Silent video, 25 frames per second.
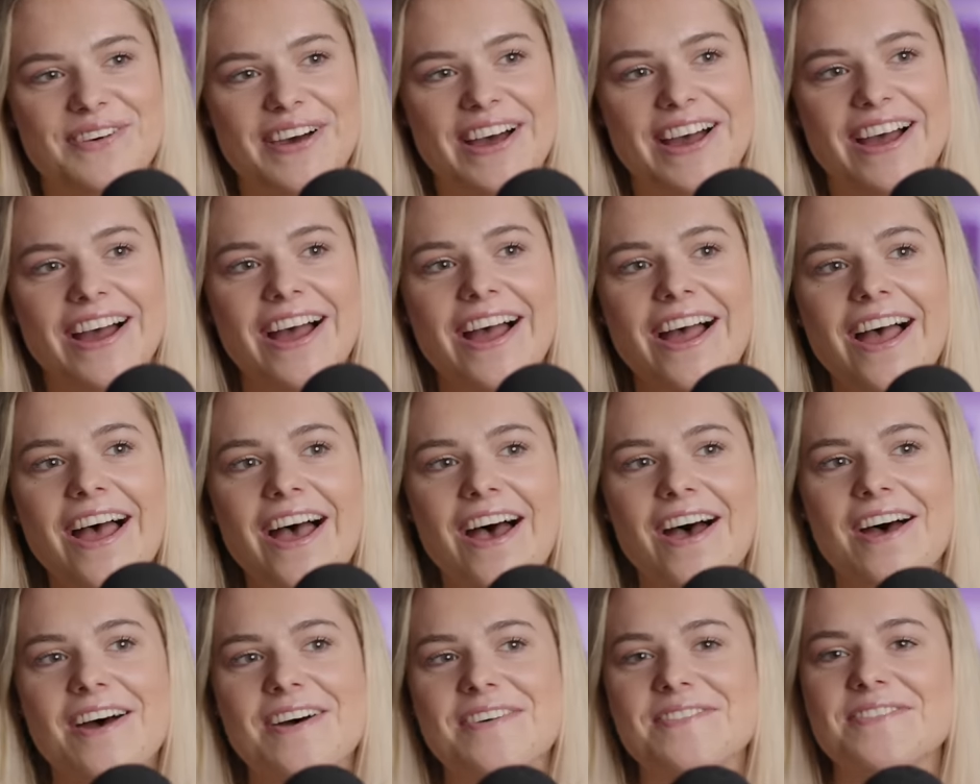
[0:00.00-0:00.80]
But
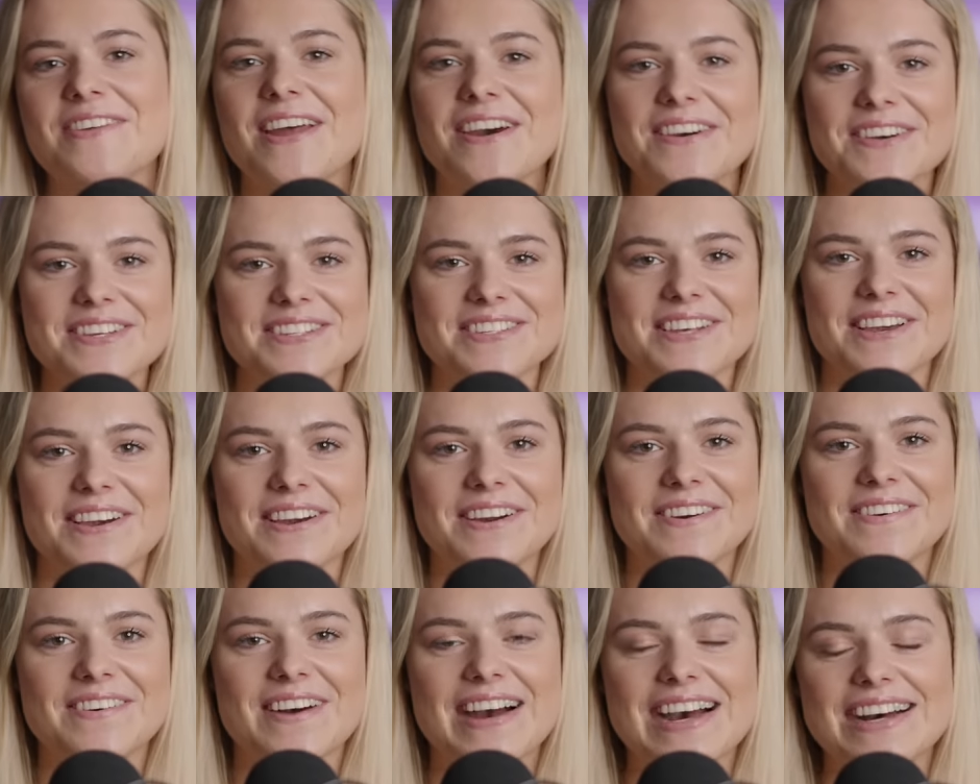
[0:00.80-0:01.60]
no, it's
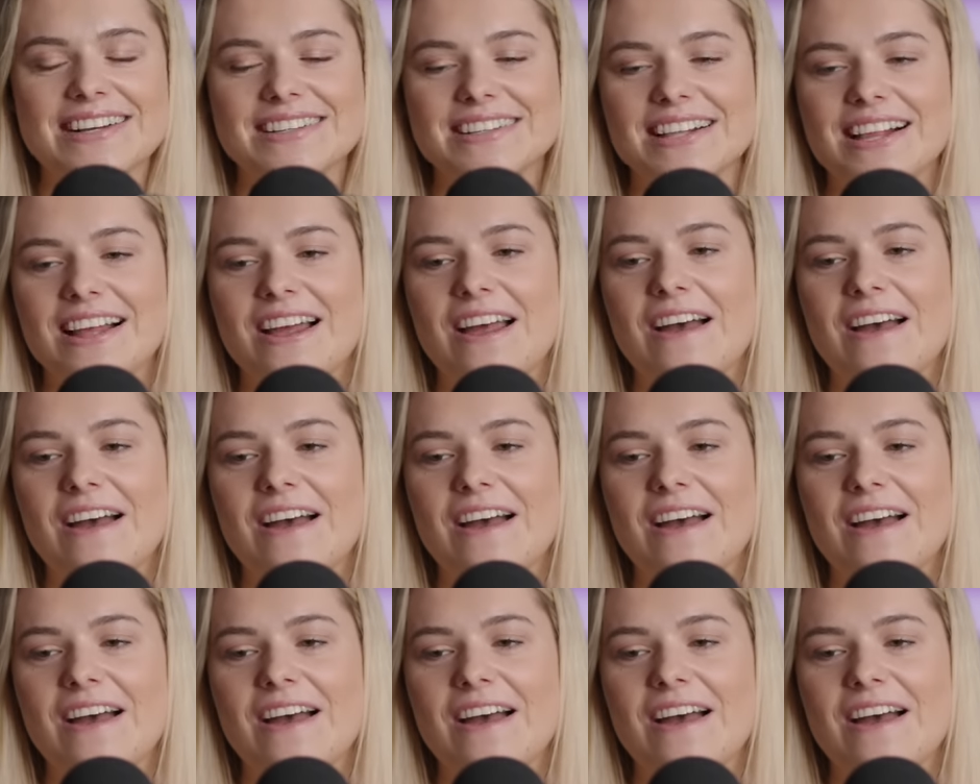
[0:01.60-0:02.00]
going well.